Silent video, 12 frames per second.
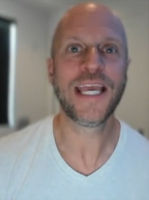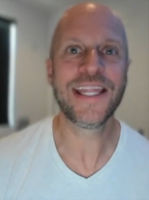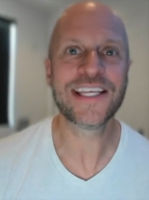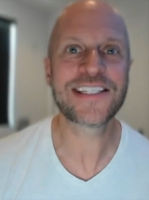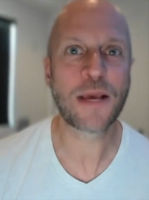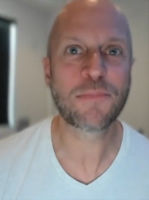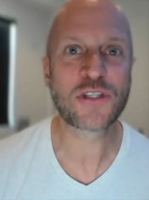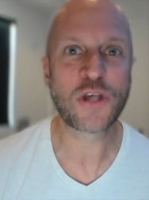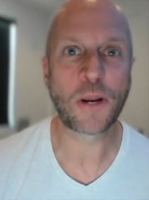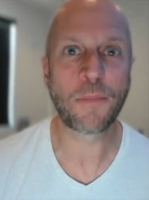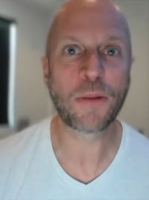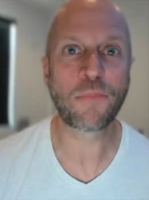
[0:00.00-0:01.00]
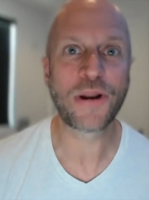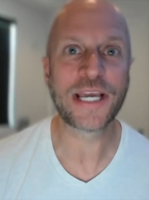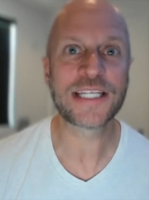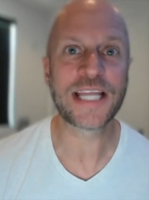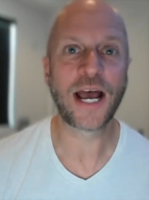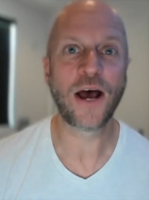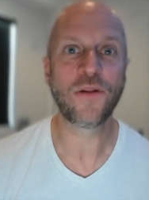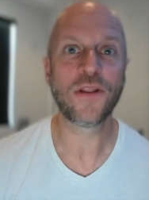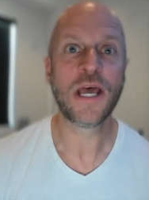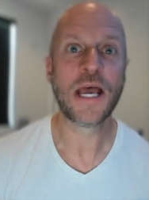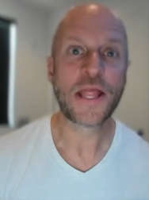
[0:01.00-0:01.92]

In this episode, I'm going to break down